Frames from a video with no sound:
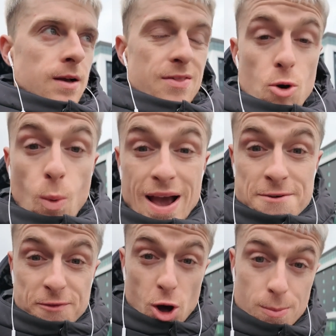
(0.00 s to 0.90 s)
And their away
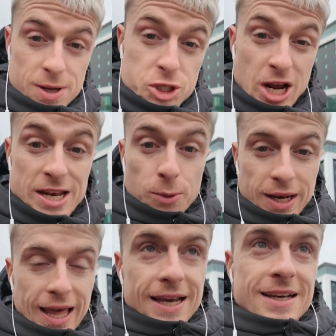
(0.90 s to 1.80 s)
form,
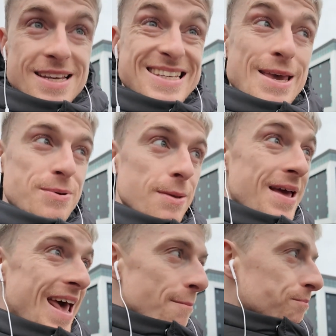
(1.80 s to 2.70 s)
genuinely, is keeping them
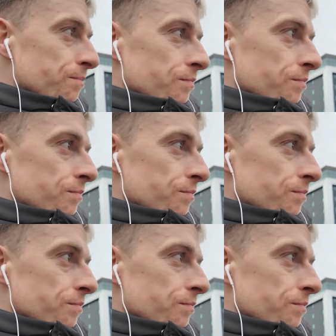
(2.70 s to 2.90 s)
in it.